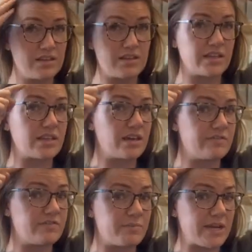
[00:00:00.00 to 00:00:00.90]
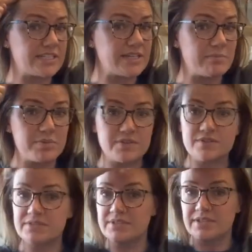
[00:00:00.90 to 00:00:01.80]
like, kind of from my
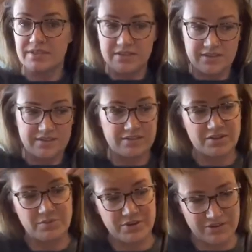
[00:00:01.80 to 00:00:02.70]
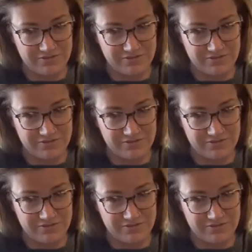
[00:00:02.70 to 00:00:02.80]
temples. You know, go put your